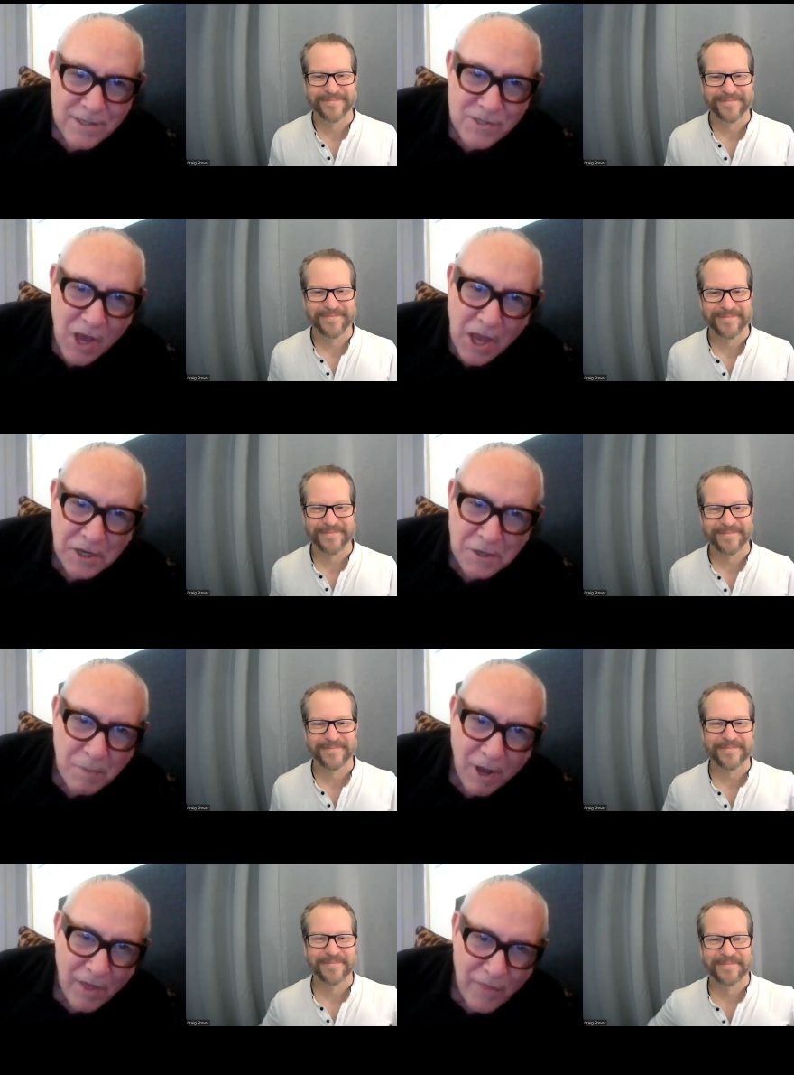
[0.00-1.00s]

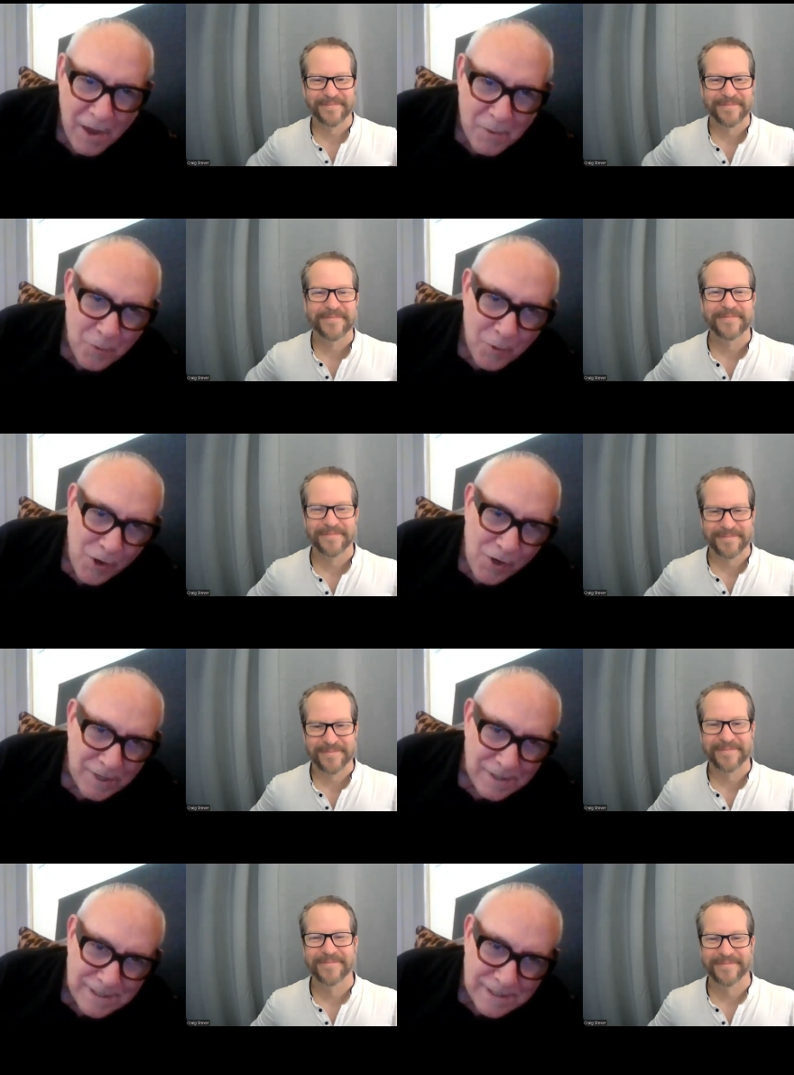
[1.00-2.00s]
Speaker 1: excited by that
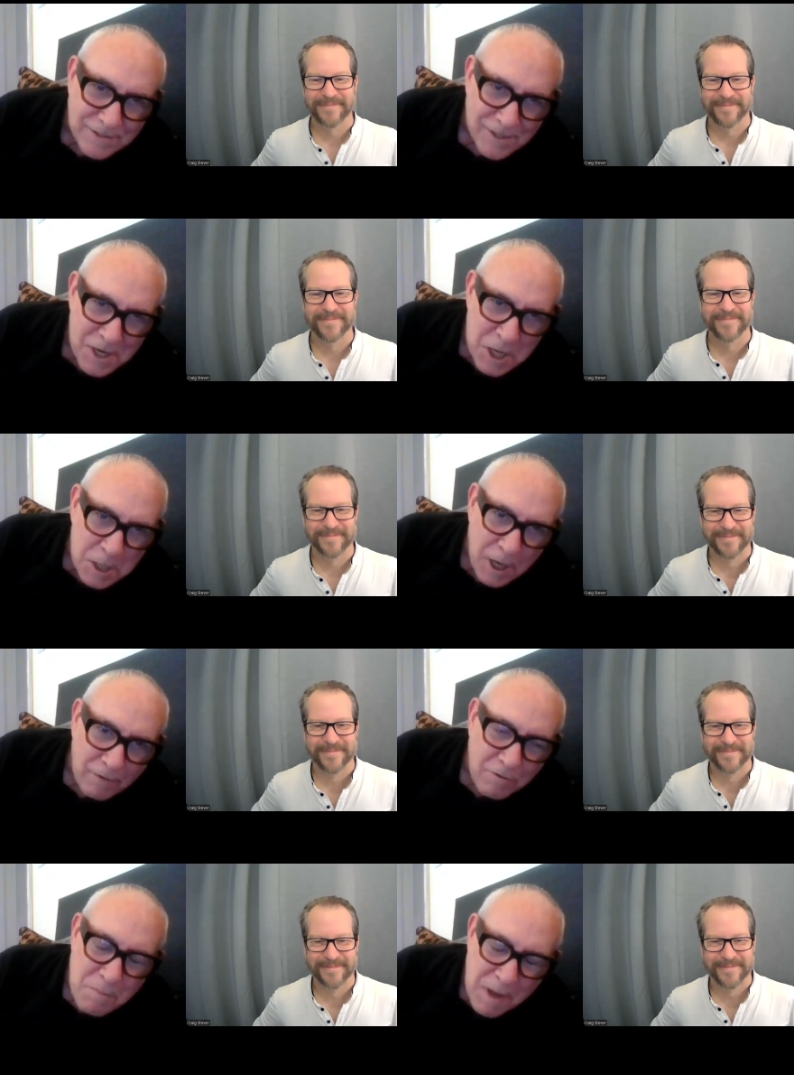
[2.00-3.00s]
work. And these,
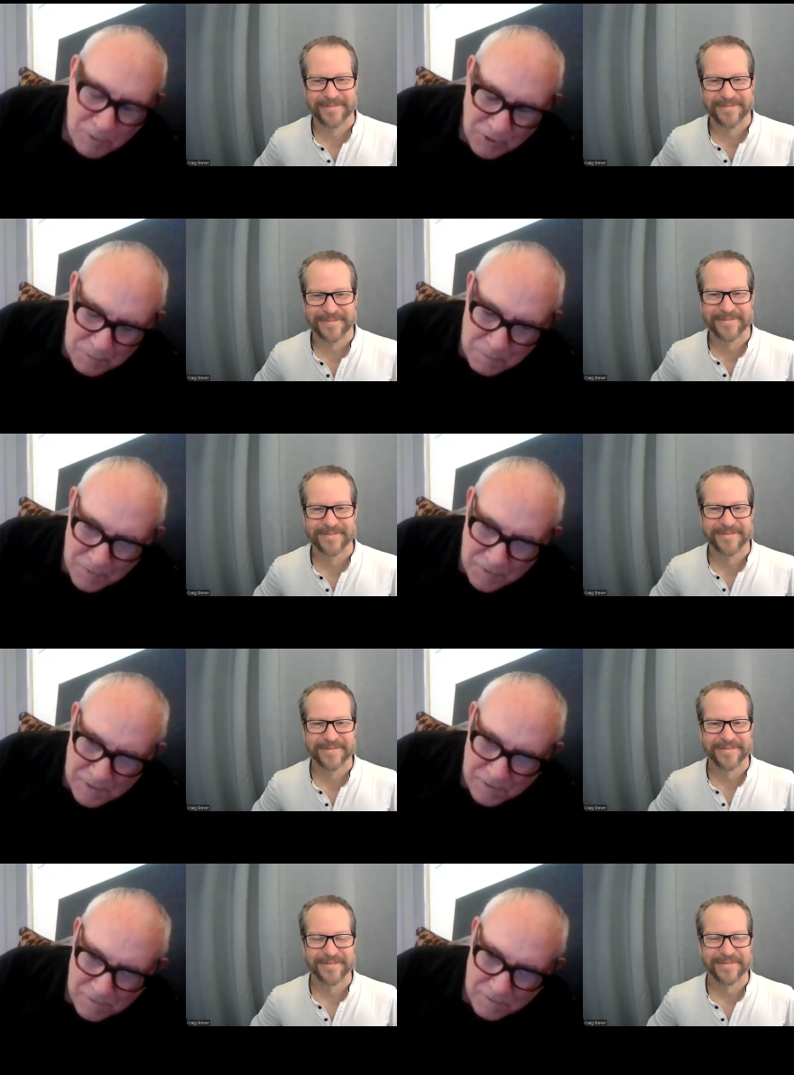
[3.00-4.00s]
I remember the
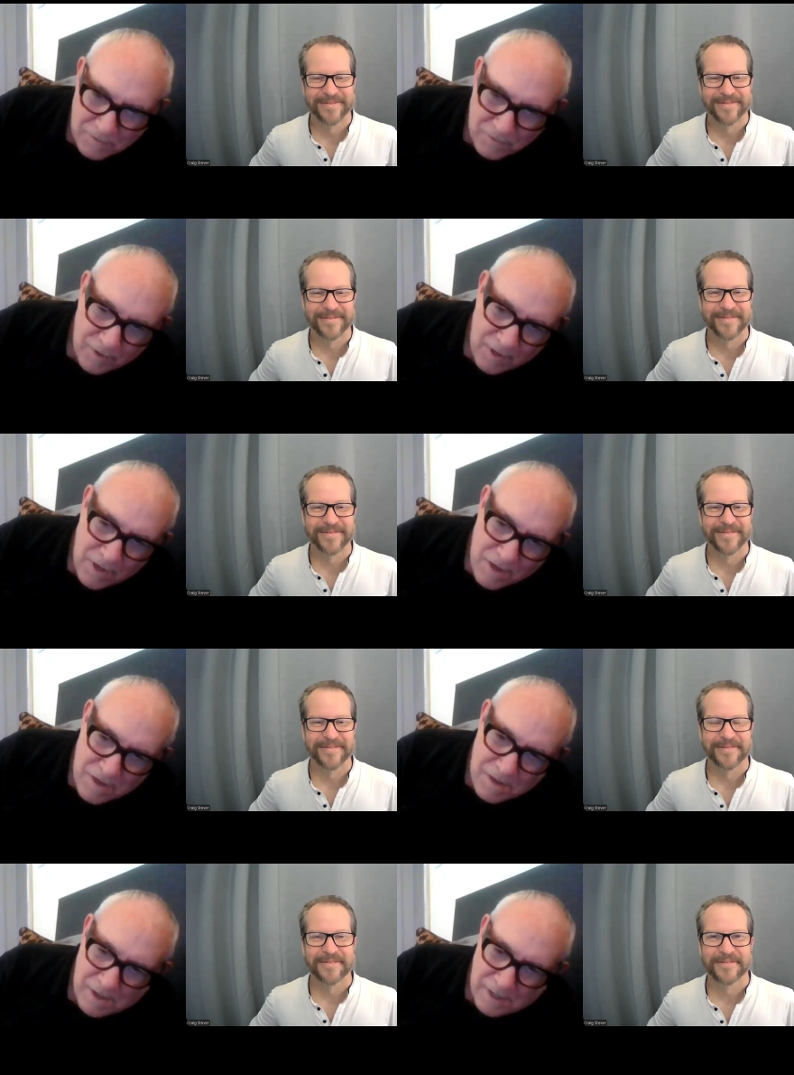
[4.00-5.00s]

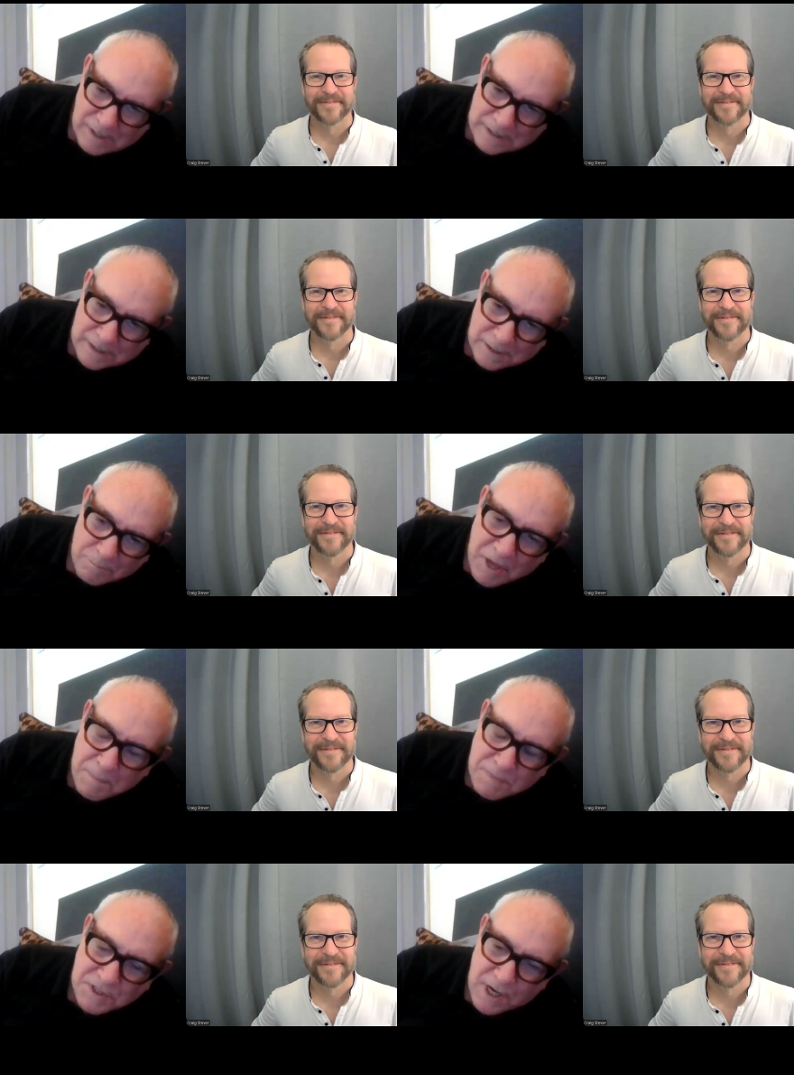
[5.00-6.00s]

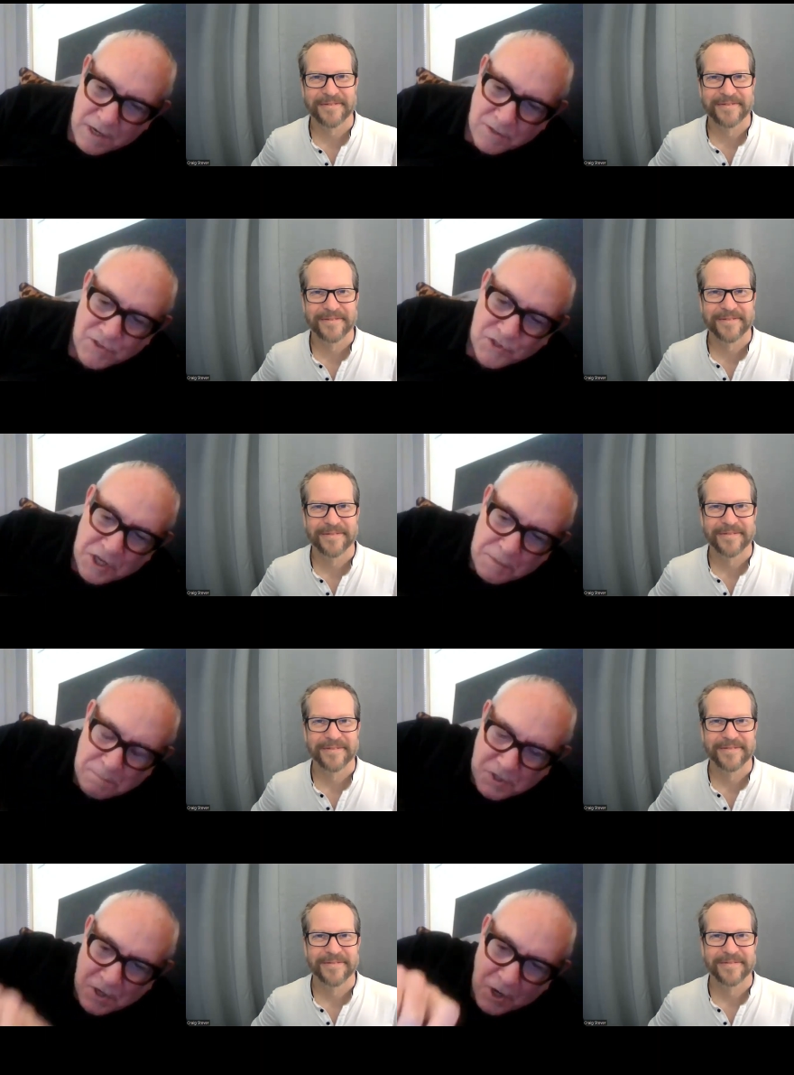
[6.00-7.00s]
baked potatoes
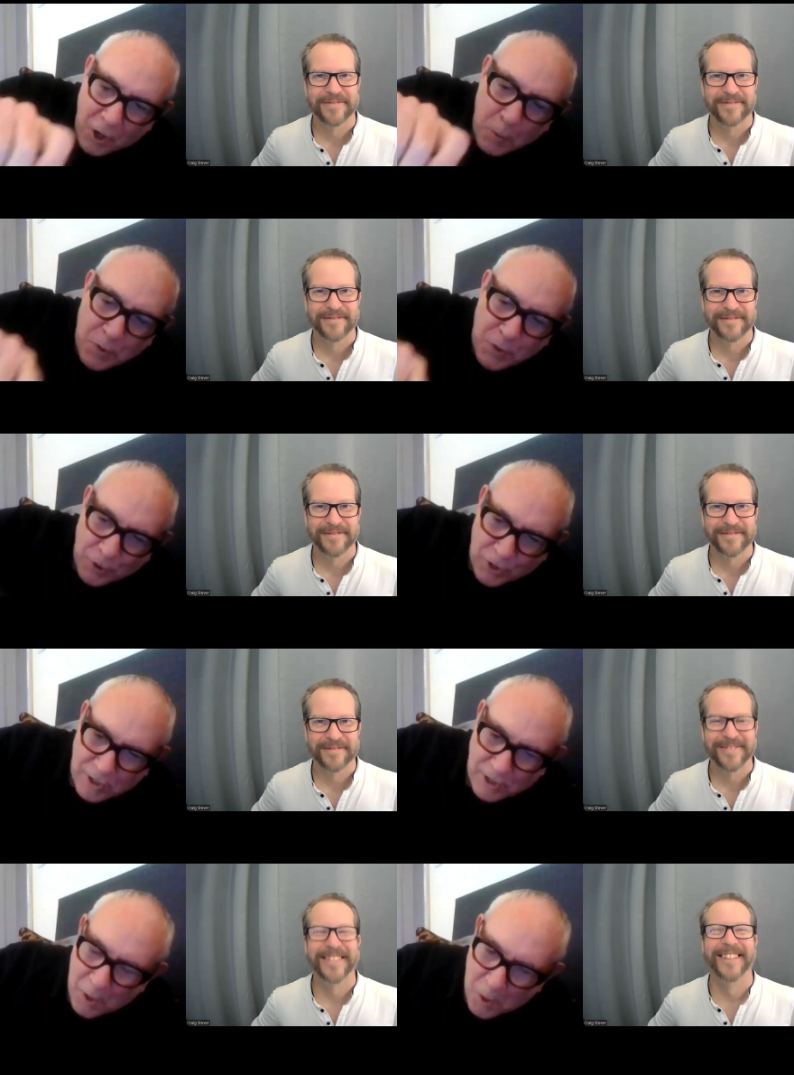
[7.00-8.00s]
zipped open or
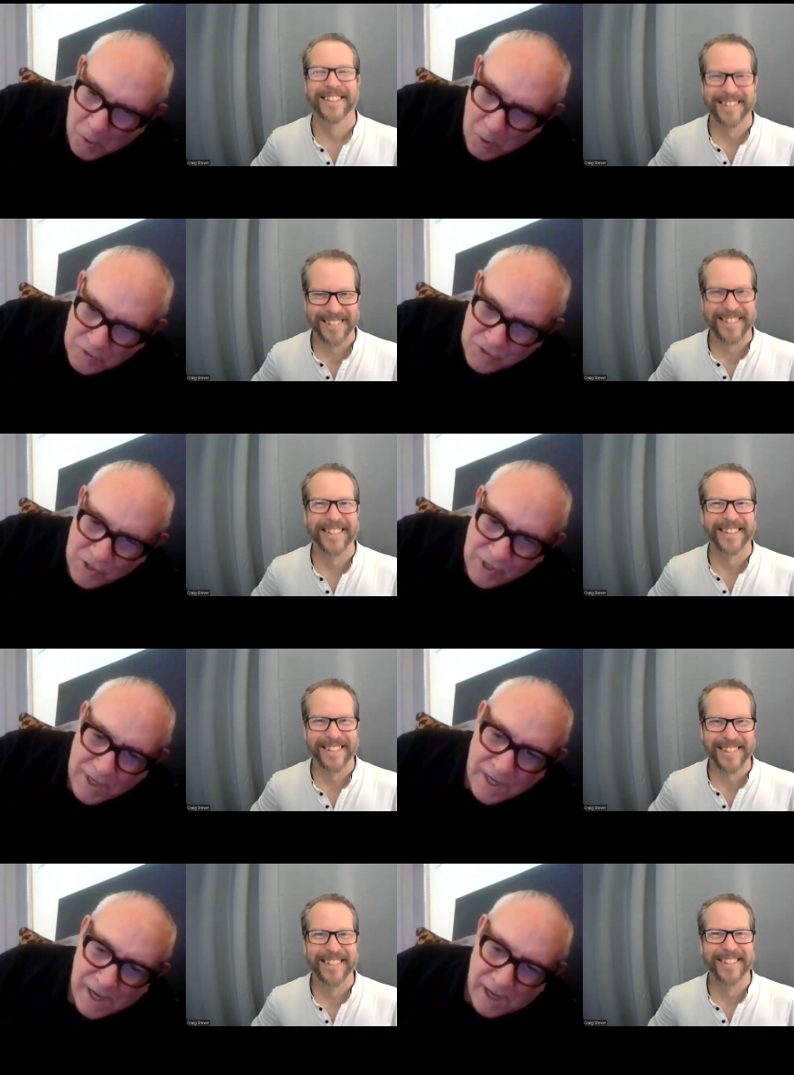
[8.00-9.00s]
closed.
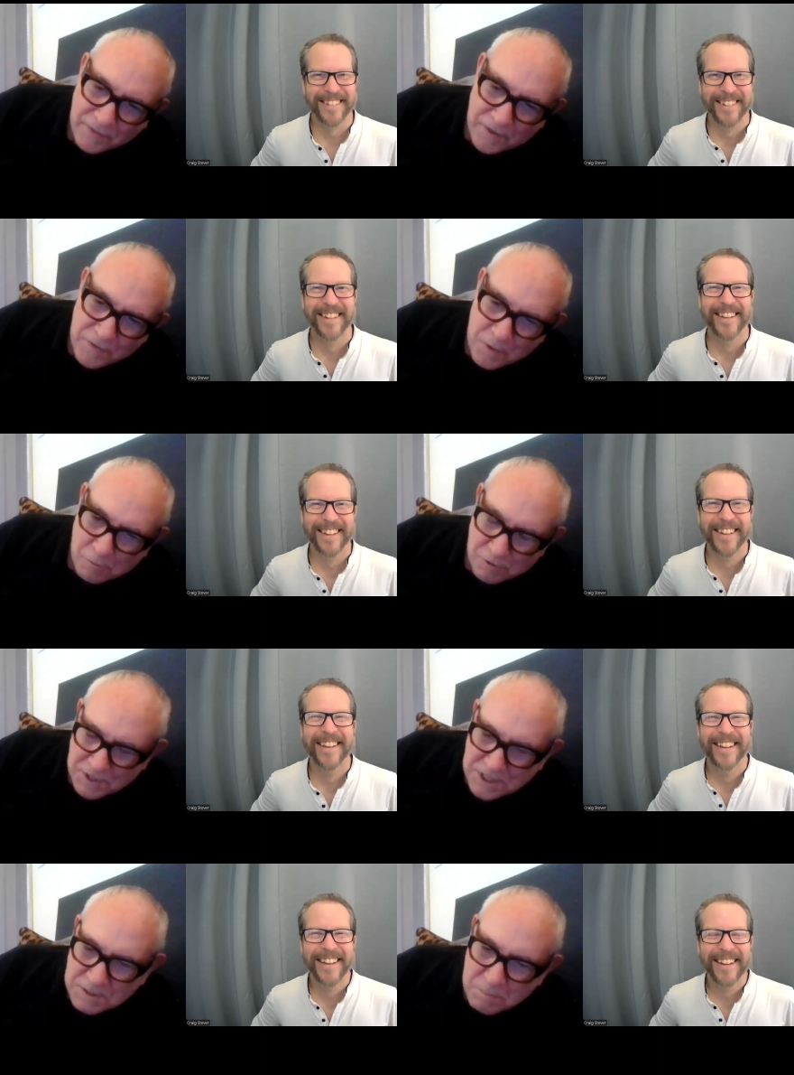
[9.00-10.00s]
And then there were
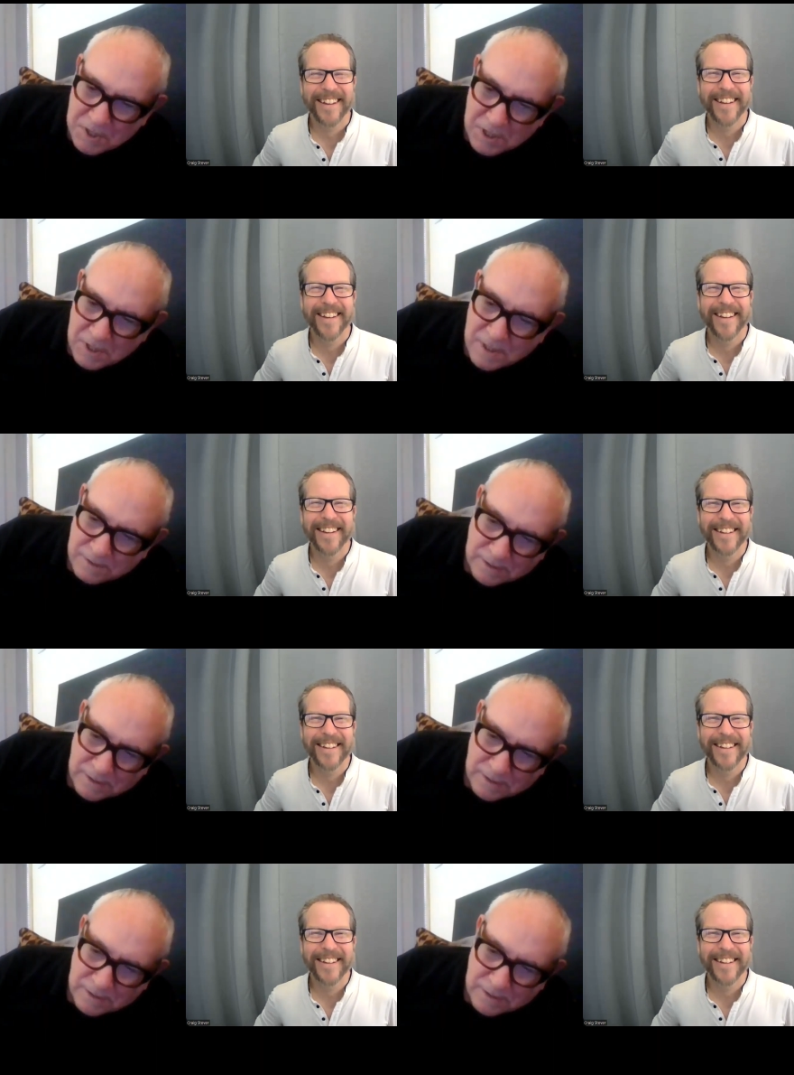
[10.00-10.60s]
these big,